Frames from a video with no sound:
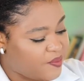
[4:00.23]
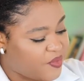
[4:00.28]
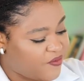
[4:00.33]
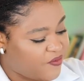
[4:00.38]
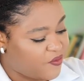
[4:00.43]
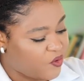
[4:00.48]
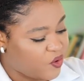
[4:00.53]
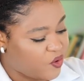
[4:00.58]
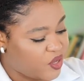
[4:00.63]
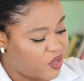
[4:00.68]

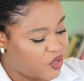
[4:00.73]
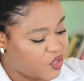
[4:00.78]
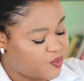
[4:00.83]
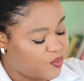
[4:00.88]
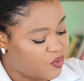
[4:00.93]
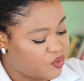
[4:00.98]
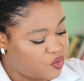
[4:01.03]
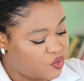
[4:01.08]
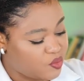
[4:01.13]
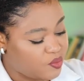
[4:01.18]
before you're
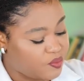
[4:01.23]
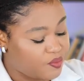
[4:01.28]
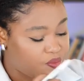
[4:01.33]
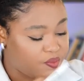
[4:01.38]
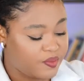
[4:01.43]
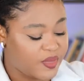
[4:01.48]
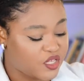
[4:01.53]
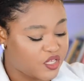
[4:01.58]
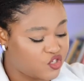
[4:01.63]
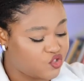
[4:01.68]
supposed to
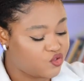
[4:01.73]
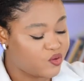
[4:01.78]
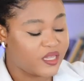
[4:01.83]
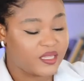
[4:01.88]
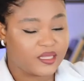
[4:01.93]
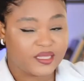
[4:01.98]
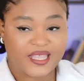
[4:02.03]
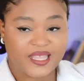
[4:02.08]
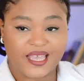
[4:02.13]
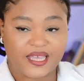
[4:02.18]

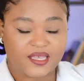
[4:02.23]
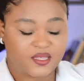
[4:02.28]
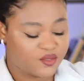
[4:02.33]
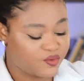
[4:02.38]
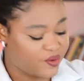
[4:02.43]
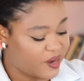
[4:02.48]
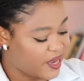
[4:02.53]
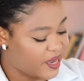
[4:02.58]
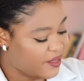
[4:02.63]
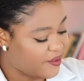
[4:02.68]
menstruate
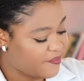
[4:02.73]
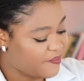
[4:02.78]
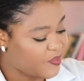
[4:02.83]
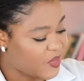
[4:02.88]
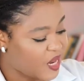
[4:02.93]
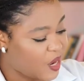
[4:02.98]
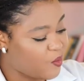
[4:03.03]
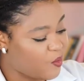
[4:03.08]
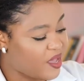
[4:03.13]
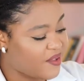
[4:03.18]
next, right?
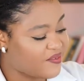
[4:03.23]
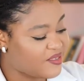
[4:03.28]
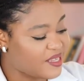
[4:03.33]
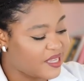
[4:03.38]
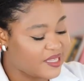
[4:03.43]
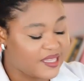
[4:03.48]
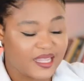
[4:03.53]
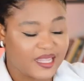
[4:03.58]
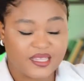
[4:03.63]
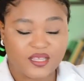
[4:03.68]
And we have
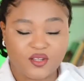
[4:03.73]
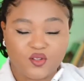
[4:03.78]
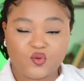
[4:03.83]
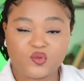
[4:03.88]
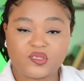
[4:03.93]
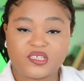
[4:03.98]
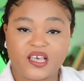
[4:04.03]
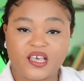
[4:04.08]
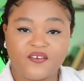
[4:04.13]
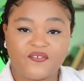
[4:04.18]
said that the
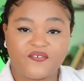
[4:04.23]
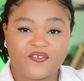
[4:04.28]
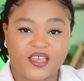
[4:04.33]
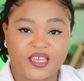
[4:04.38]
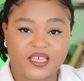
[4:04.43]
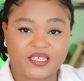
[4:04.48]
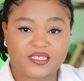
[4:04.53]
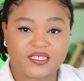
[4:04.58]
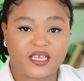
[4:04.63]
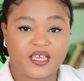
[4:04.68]
luteal
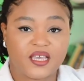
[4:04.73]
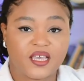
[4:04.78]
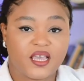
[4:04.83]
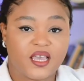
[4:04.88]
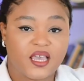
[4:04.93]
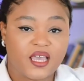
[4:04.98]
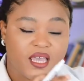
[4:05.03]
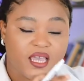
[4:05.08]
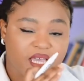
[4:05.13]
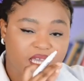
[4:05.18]
phase
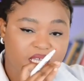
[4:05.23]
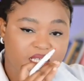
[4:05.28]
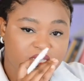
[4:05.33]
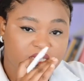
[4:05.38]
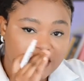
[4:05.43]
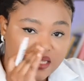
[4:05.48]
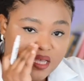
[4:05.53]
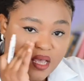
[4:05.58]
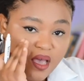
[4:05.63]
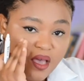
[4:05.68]

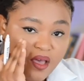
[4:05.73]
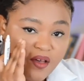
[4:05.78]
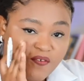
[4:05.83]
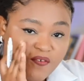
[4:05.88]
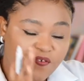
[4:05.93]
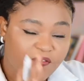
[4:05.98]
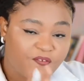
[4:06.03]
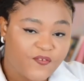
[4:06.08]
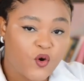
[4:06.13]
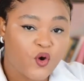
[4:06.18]
is
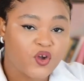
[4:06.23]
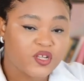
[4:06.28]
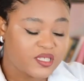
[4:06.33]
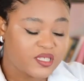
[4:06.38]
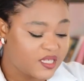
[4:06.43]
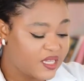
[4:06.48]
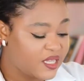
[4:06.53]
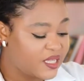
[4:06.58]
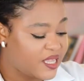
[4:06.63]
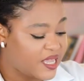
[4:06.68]

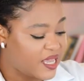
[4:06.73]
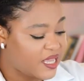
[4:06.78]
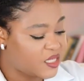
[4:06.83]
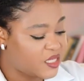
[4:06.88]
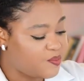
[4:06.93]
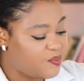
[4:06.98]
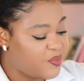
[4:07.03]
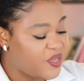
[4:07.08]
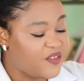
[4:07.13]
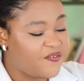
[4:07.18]
14
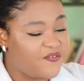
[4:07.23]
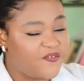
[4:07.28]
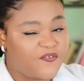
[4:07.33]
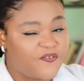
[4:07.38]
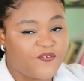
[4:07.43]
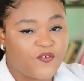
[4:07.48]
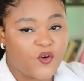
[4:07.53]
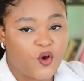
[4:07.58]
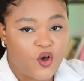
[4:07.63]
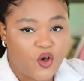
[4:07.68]
days
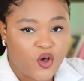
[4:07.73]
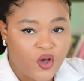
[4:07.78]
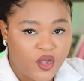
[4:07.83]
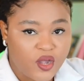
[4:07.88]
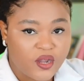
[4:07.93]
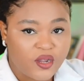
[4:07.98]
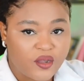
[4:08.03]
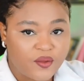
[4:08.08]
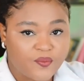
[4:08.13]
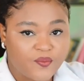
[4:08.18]

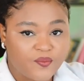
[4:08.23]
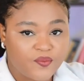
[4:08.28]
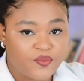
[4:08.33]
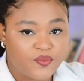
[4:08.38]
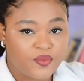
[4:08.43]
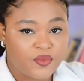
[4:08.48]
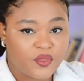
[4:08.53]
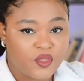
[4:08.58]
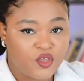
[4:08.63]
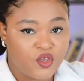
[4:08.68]
before
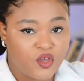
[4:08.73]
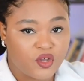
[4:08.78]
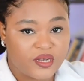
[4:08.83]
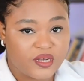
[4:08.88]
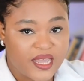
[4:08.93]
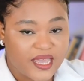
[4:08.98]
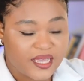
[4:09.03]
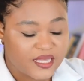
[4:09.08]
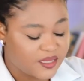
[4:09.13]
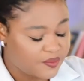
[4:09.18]
your
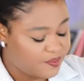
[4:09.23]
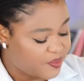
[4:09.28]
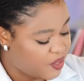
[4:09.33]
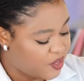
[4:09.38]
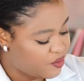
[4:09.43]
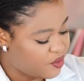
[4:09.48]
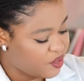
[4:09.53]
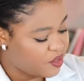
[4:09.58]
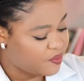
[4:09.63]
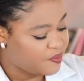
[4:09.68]
next
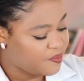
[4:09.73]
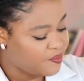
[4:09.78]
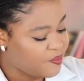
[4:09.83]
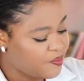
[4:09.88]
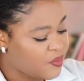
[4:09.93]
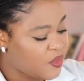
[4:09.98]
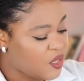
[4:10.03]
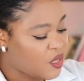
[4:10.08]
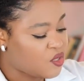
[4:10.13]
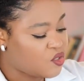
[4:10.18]
period.
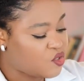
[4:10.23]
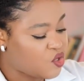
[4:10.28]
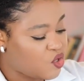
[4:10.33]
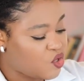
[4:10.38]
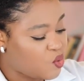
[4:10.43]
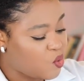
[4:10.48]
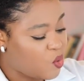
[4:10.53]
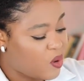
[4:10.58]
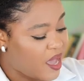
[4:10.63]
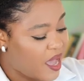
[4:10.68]
So
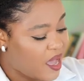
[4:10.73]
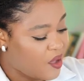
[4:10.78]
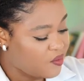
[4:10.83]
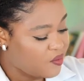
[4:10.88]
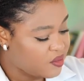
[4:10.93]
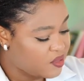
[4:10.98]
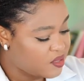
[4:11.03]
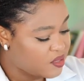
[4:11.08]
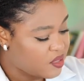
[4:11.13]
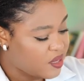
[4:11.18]
you
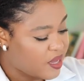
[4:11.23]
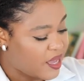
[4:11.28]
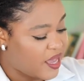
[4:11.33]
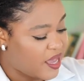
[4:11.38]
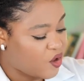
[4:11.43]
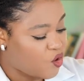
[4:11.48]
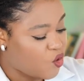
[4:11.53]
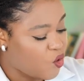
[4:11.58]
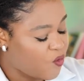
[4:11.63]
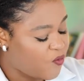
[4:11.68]
count
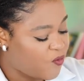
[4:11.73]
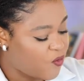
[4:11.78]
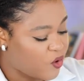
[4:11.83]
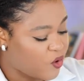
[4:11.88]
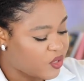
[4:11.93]
and go